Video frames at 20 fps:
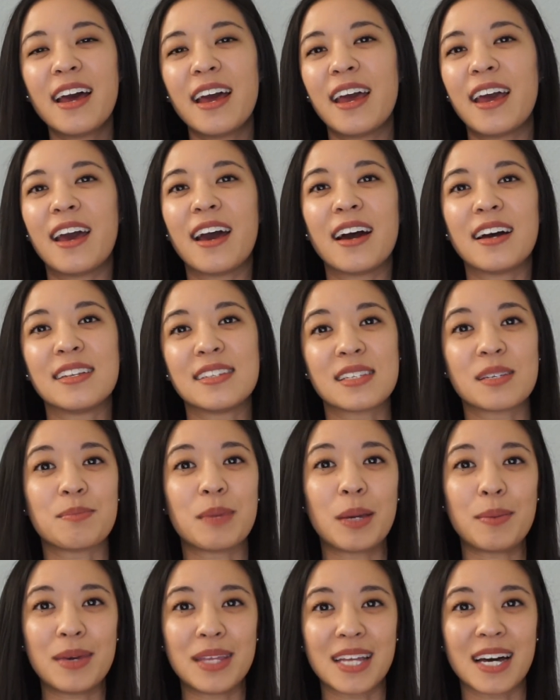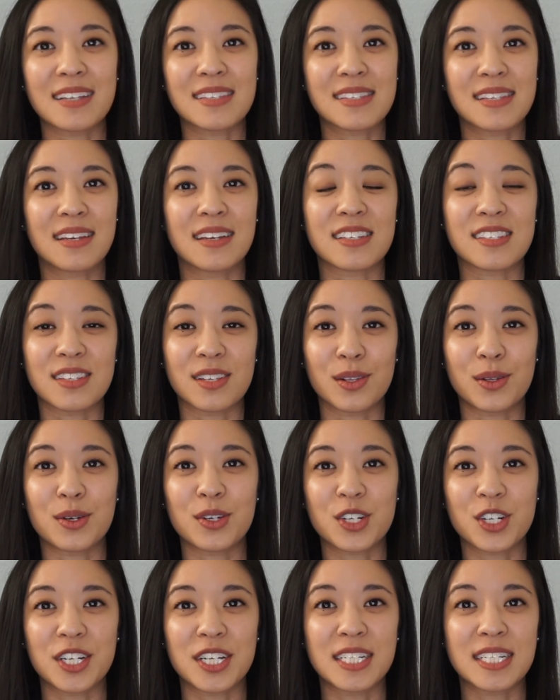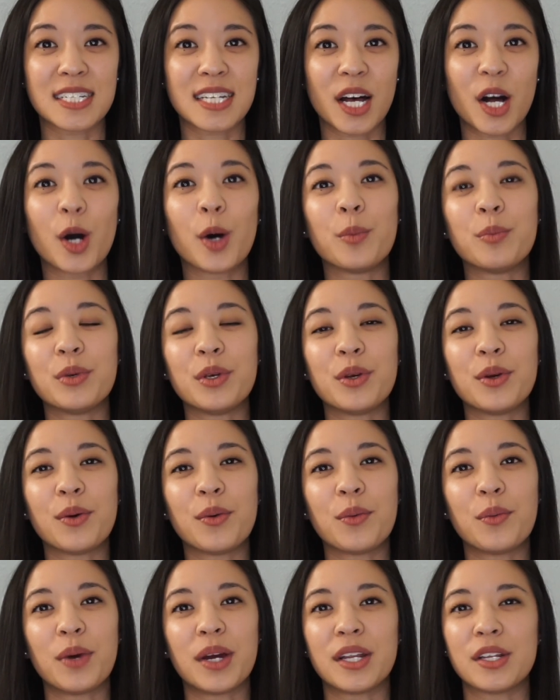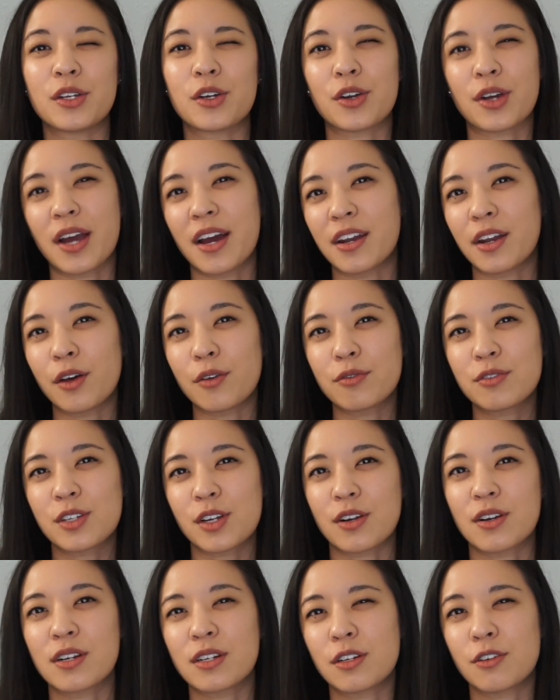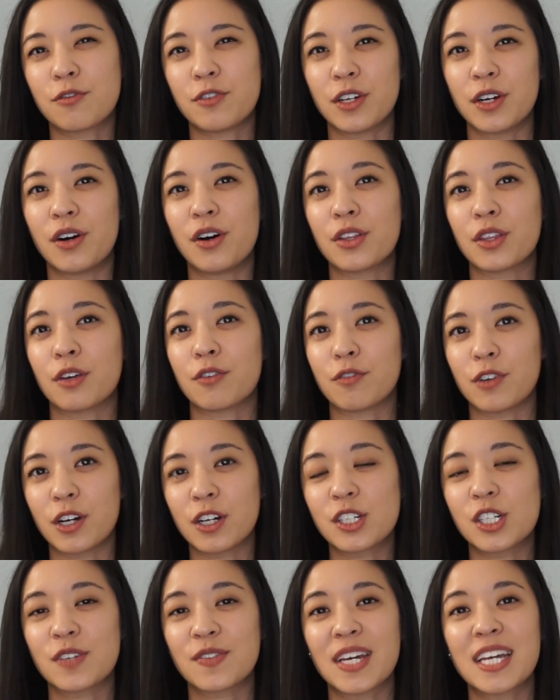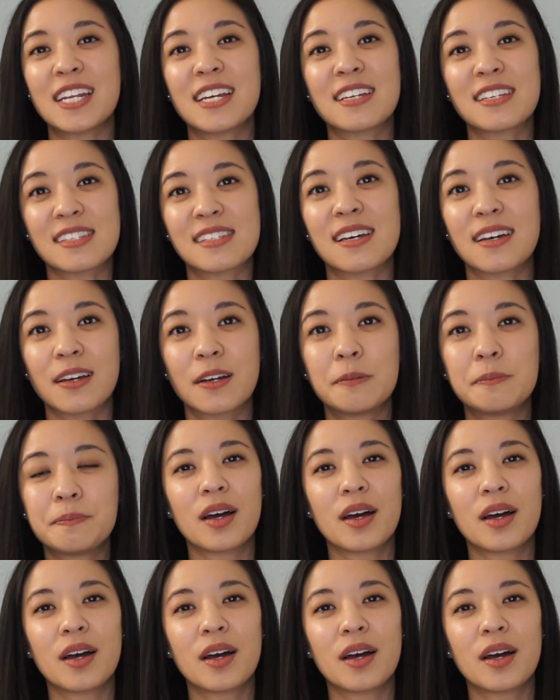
And maybe that's a solution to help you when you're kind of starting to feel on the verge of getting sick.